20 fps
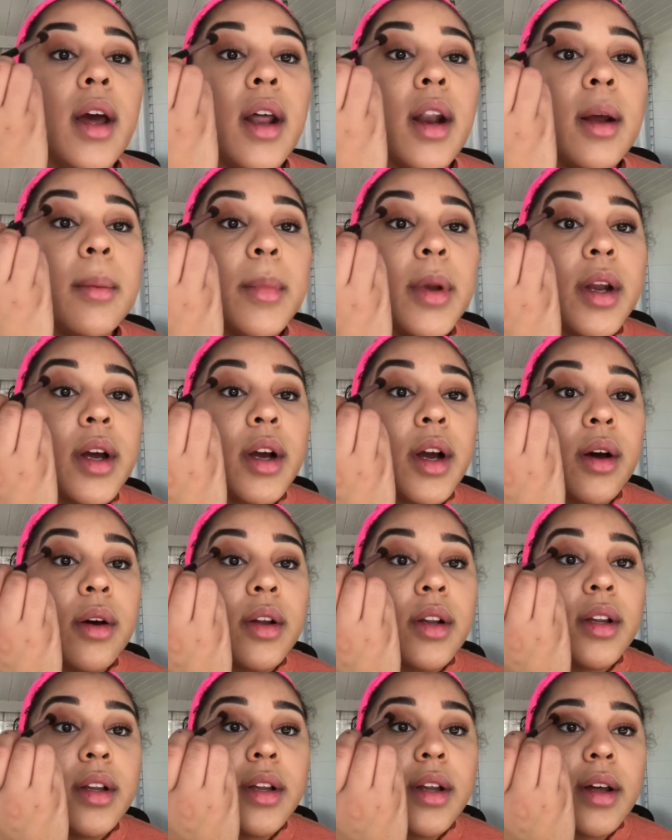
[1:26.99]
And I'm gonna go
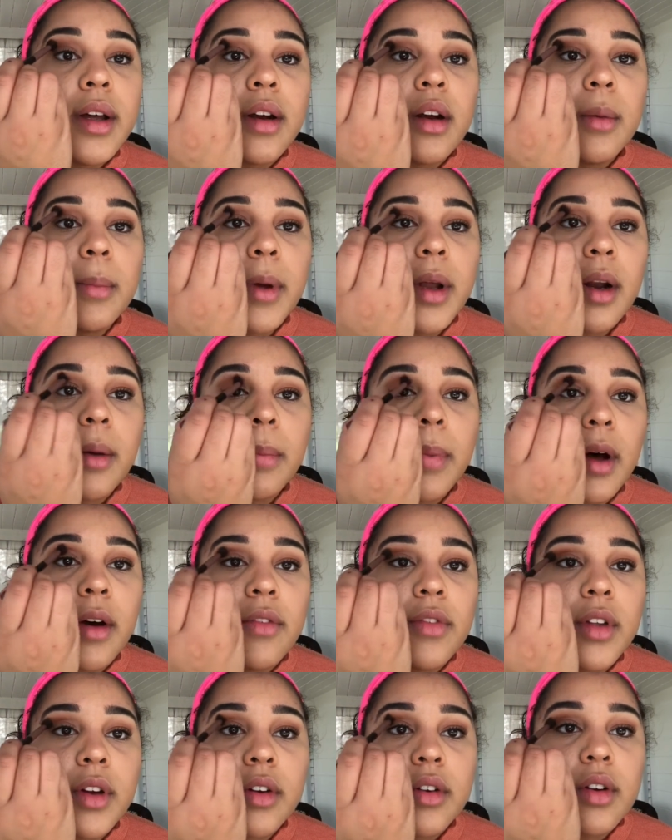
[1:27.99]
a little bit
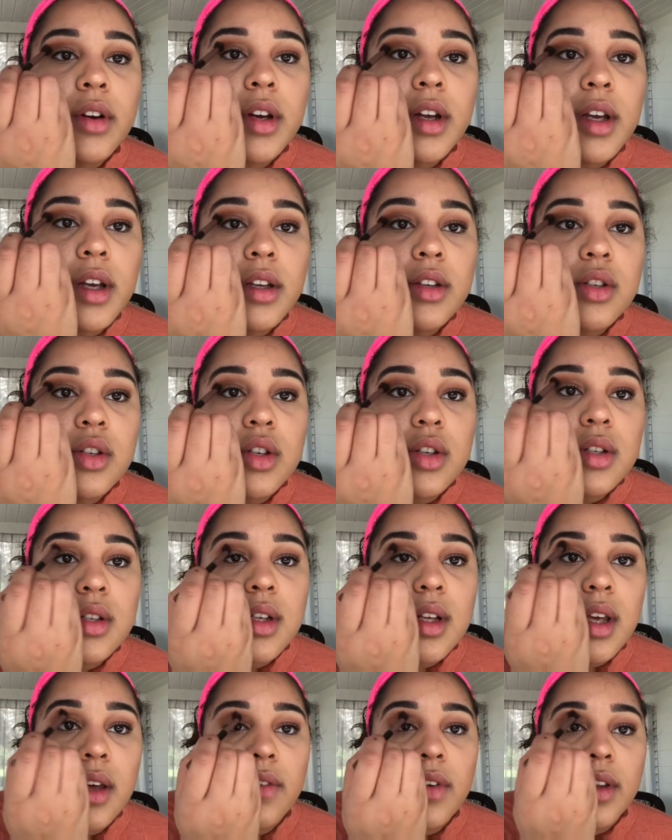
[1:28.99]
above the crease just
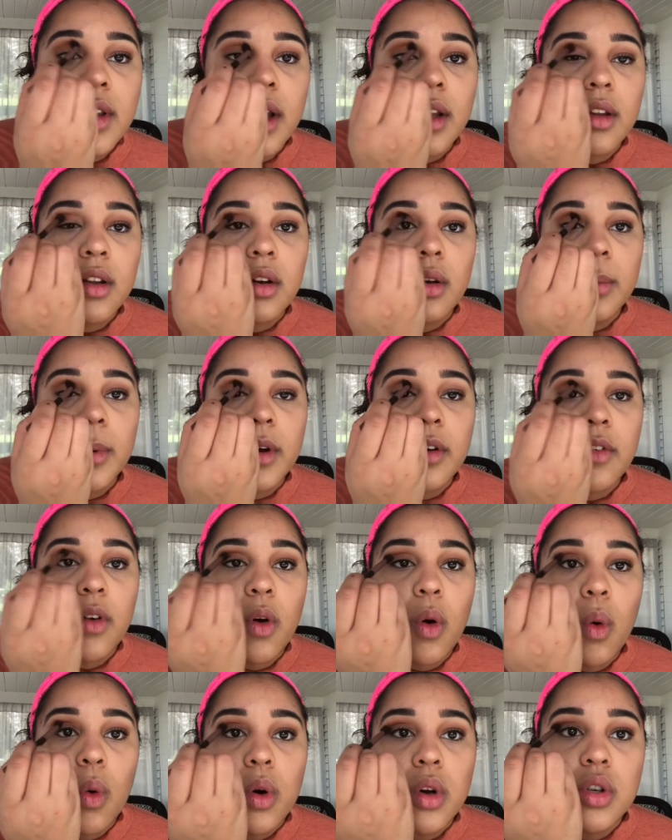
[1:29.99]
to give it that little bit of an
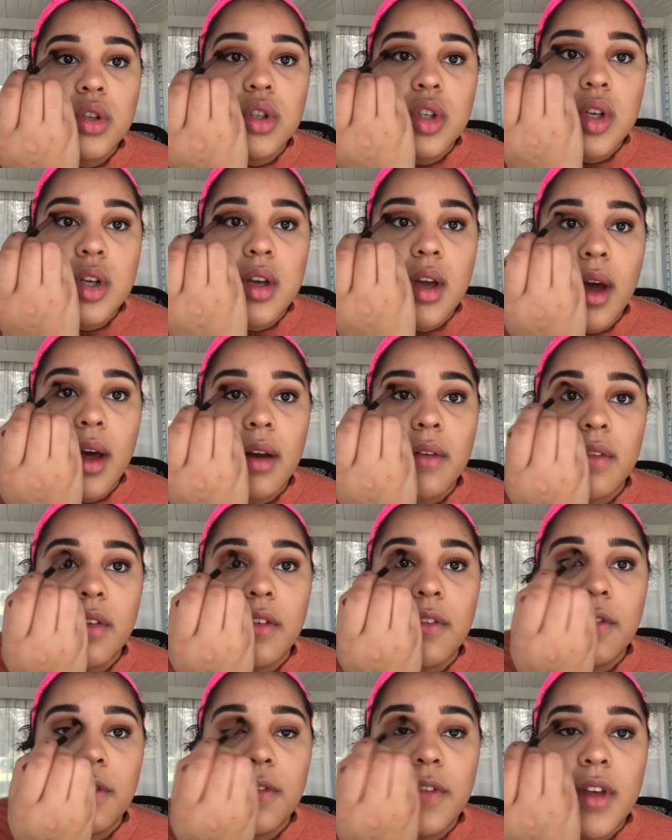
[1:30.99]
orangey kind of a
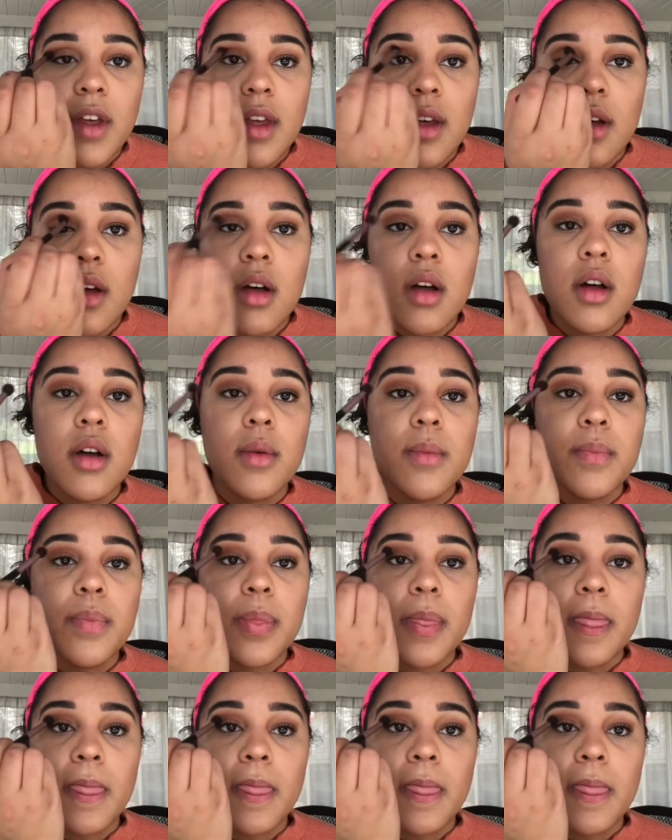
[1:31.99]
feel.